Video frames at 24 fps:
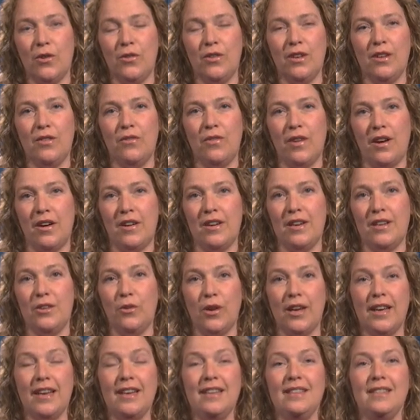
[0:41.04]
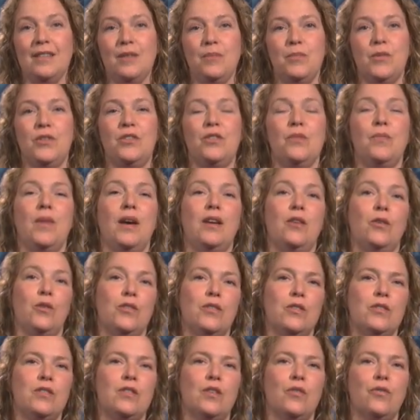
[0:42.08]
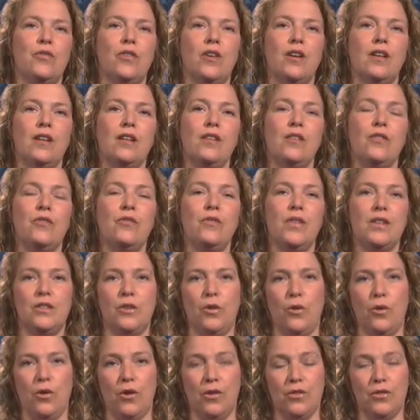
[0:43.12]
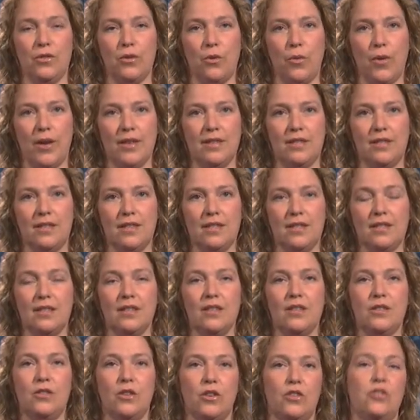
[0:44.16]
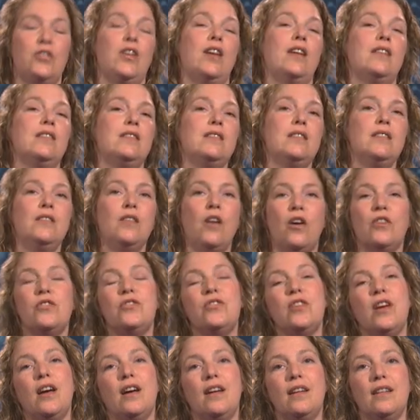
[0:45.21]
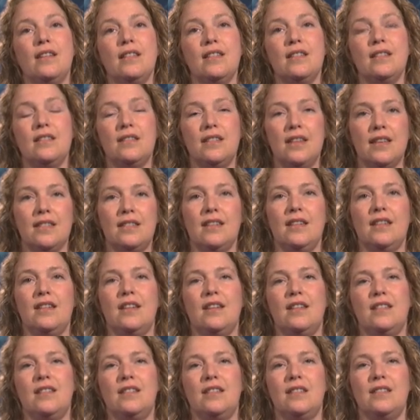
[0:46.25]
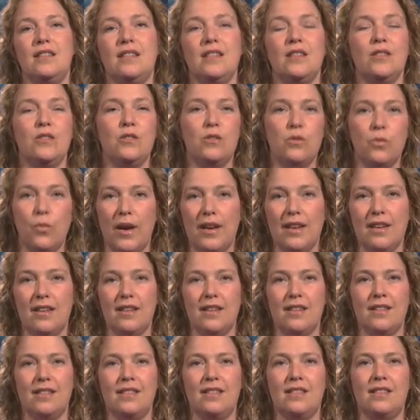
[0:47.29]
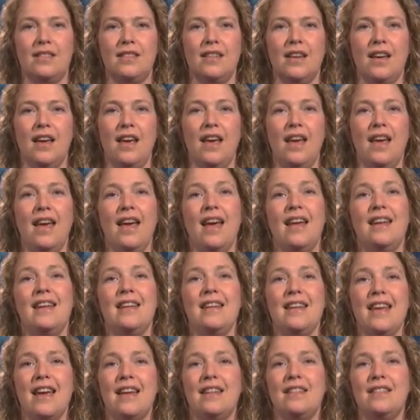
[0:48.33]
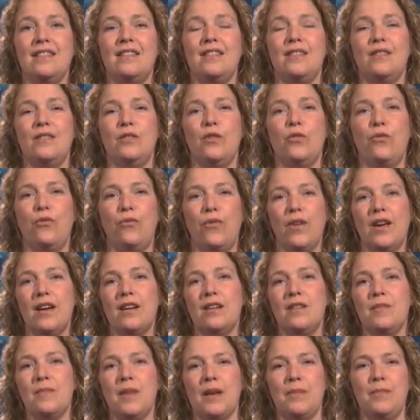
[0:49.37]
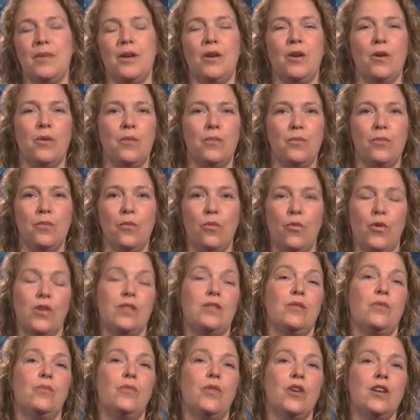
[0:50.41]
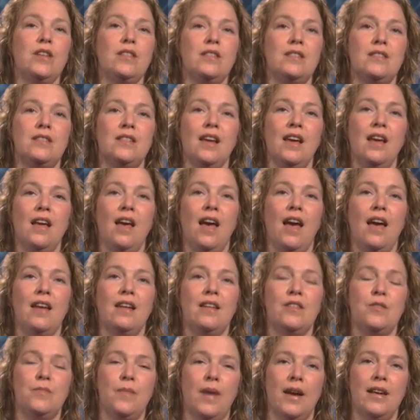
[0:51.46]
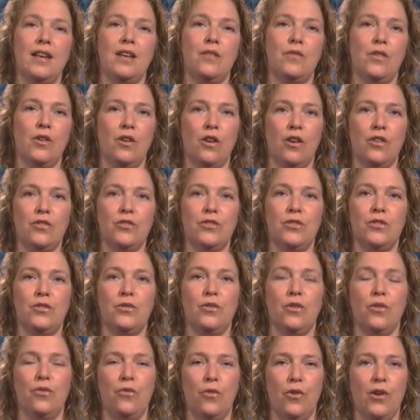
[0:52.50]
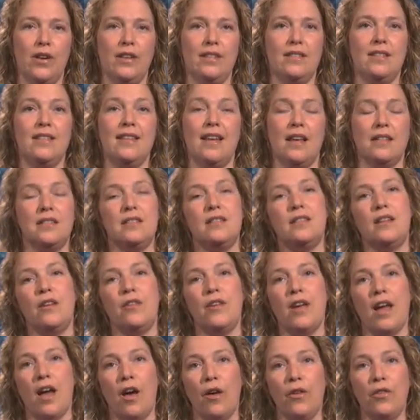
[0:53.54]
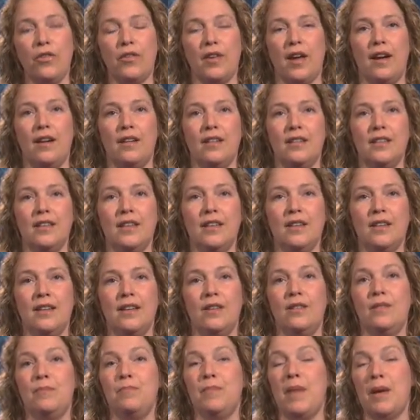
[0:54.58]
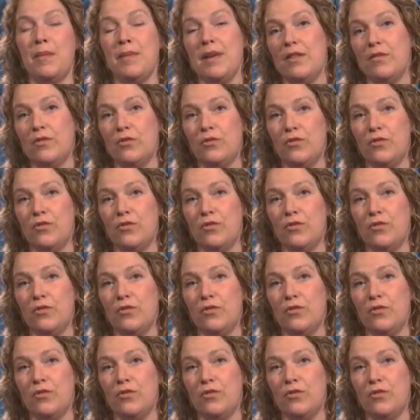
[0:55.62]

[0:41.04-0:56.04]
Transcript: only very annoying, but you might also suffer physical consequences, such as nausea, dizziness, sweatiness. And in the end, your fear might become worse and worse, and this might even cause you to avoid necessary healthcare, maybe even